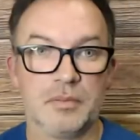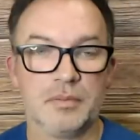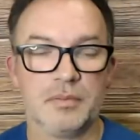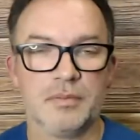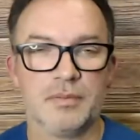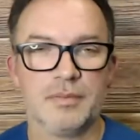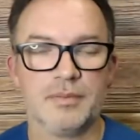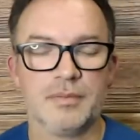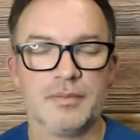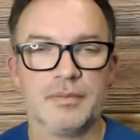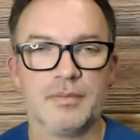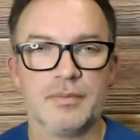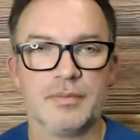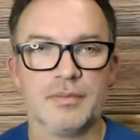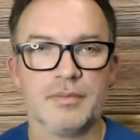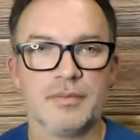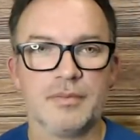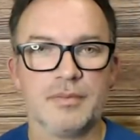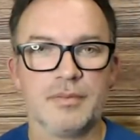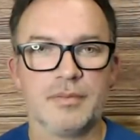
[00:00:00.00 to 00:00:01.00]

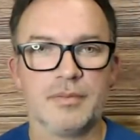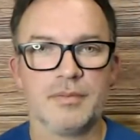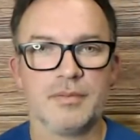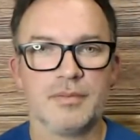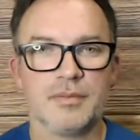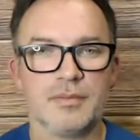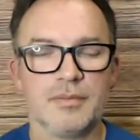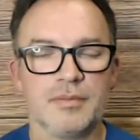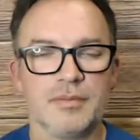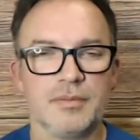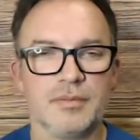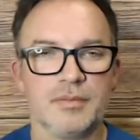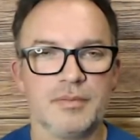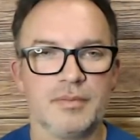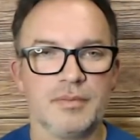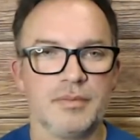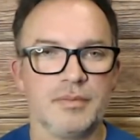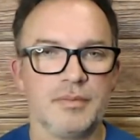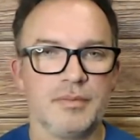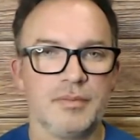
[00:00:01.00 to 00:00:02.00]

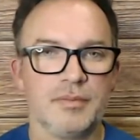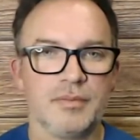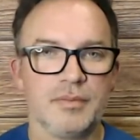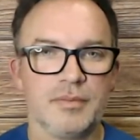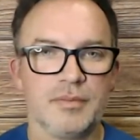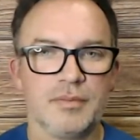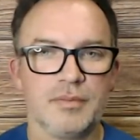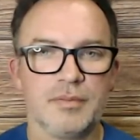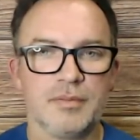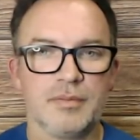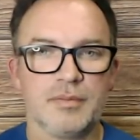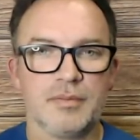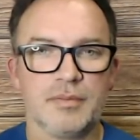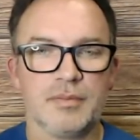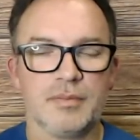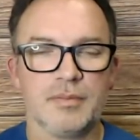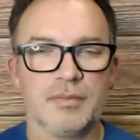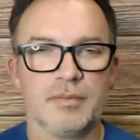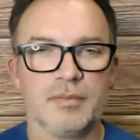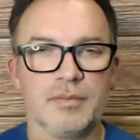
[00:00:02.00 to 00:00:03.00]

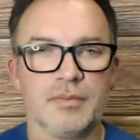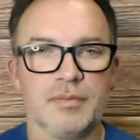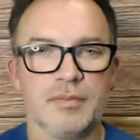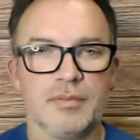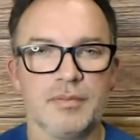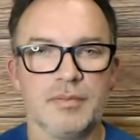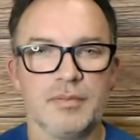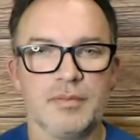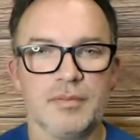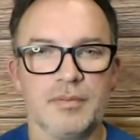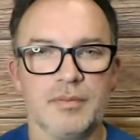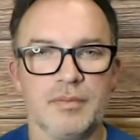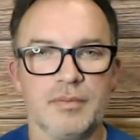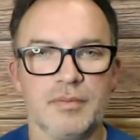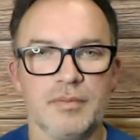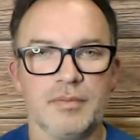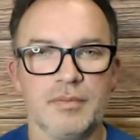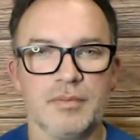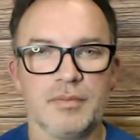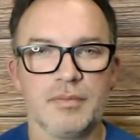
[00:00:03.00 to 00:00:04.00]

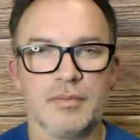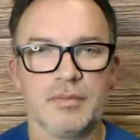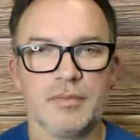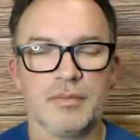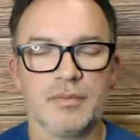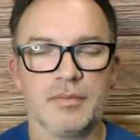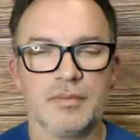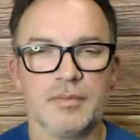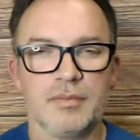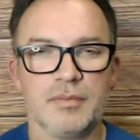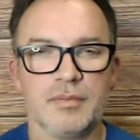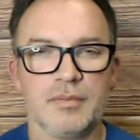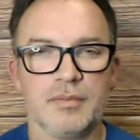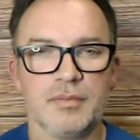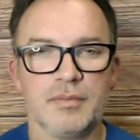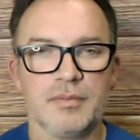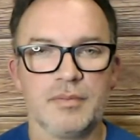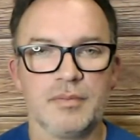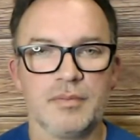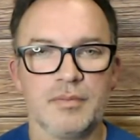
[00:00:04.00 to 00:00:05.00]

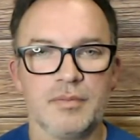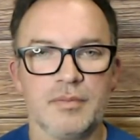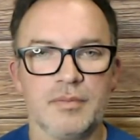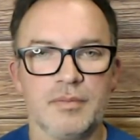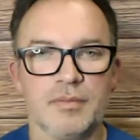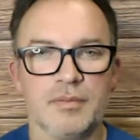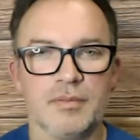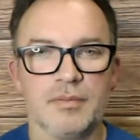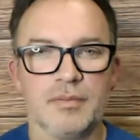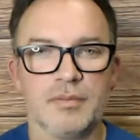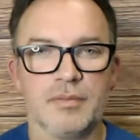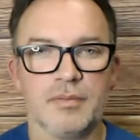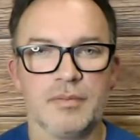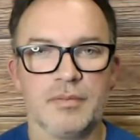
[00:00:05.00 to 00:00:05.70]
[no speech]